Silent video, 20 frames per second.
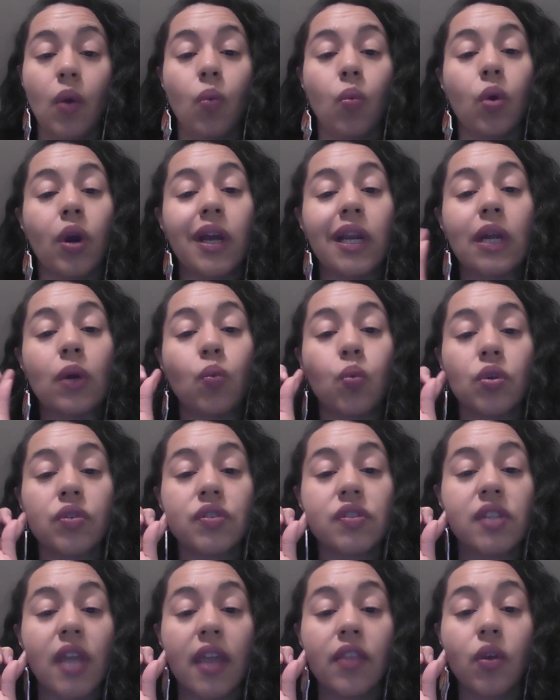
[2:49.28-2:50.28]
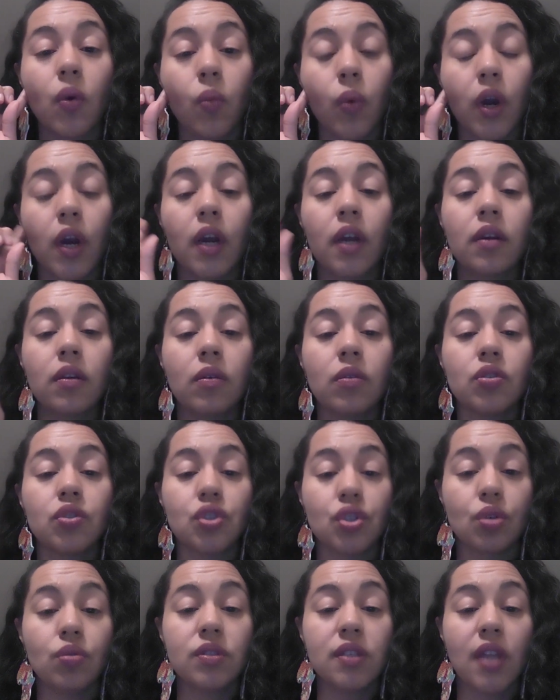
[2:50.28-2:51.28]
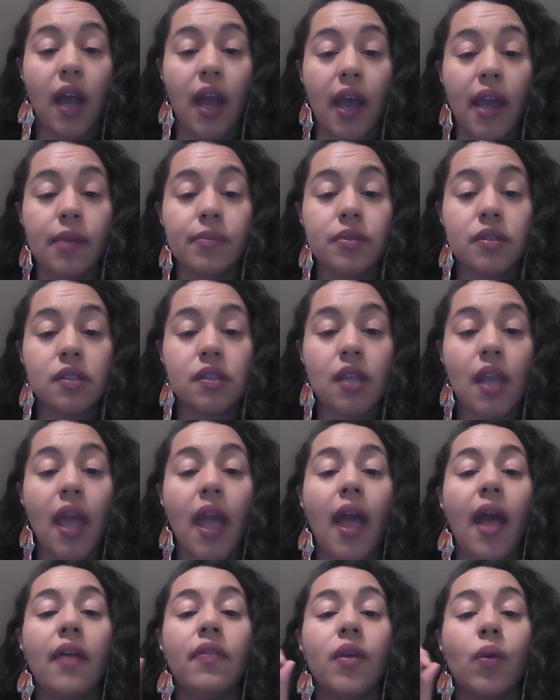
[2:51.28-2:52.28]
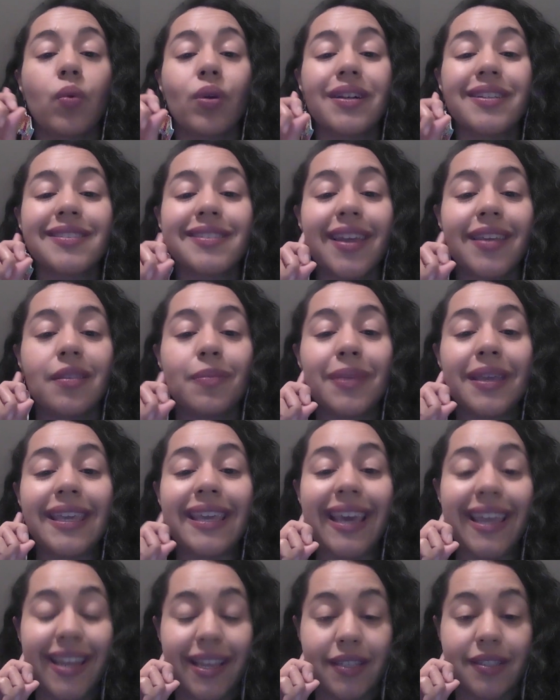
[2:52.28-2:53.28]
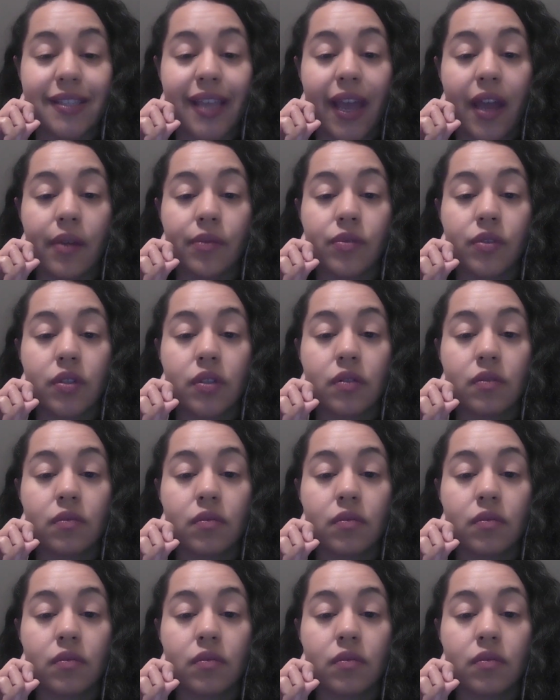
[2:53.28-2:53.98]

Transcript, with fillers: We're going to say the word two times, and then we're going to say the beginning sound.